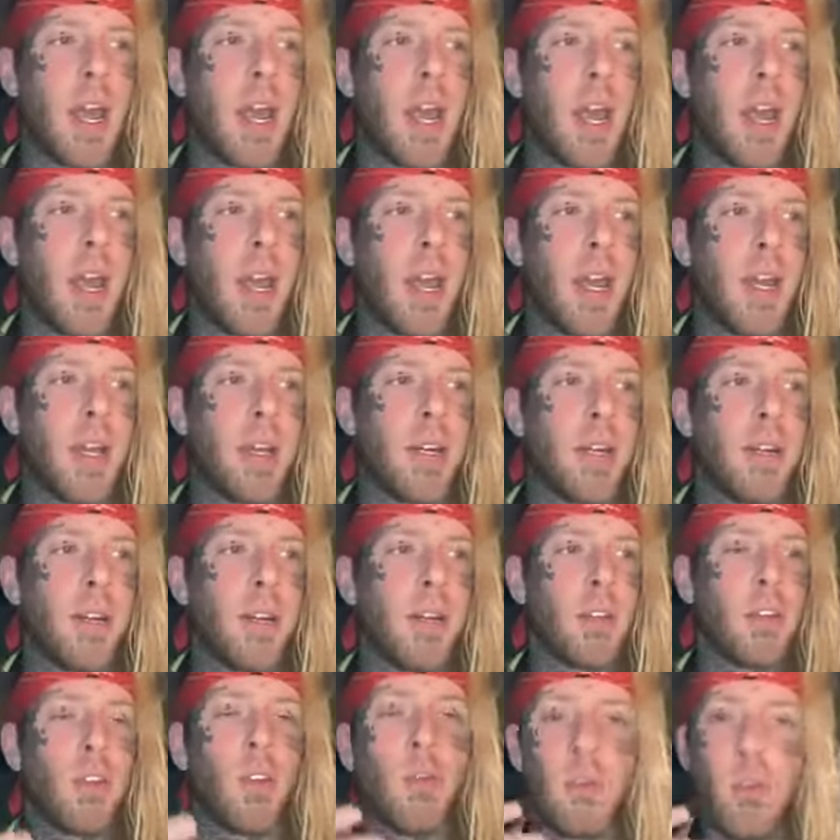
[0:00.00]
And
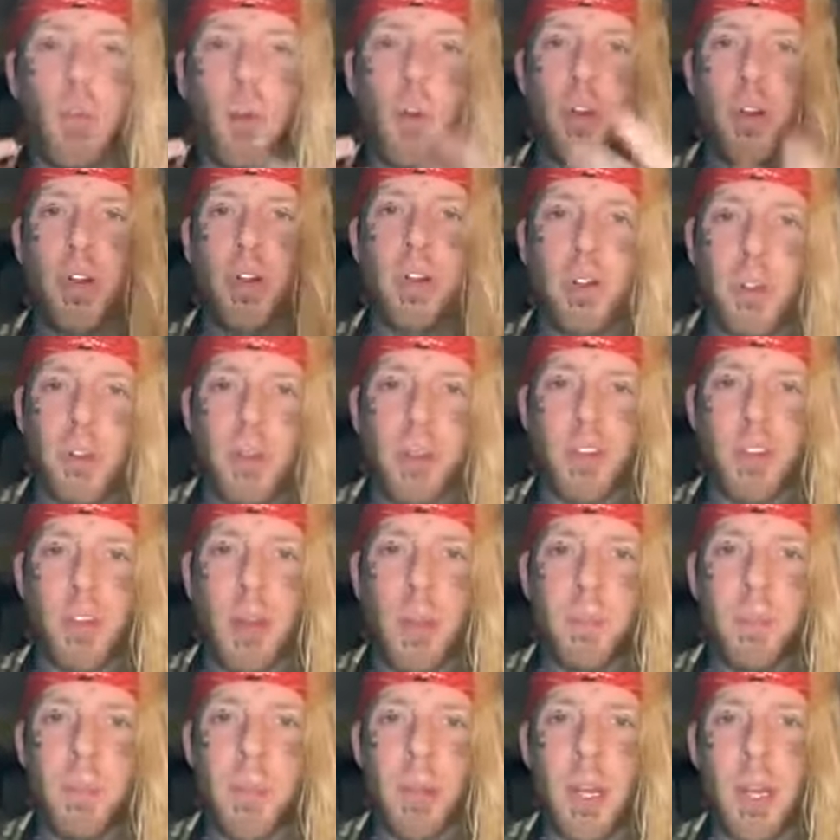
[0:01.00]
the more you do
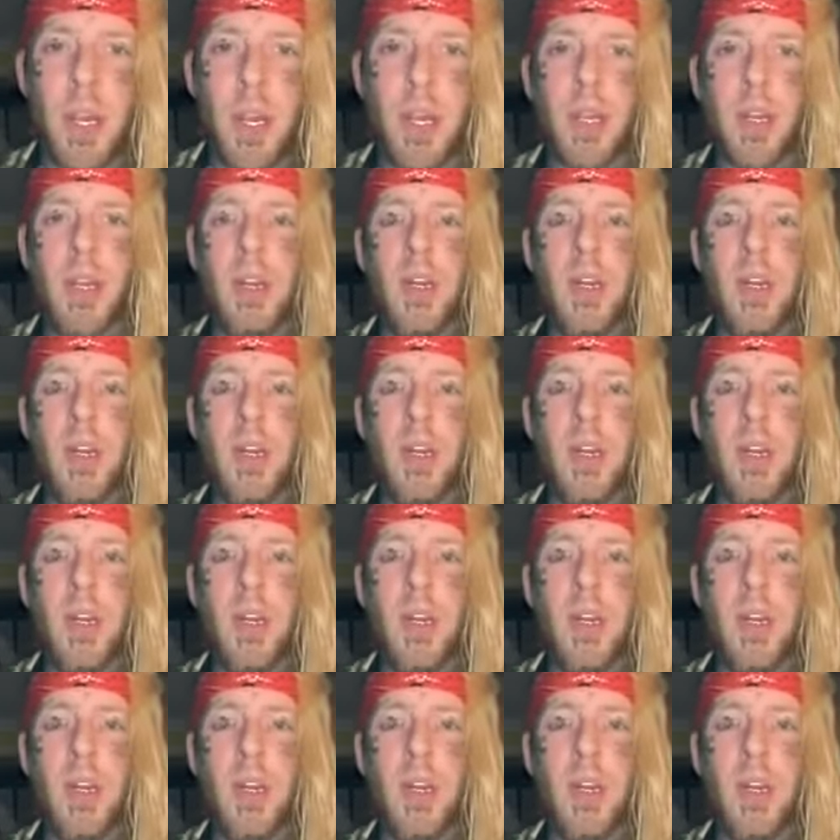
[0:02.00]
something,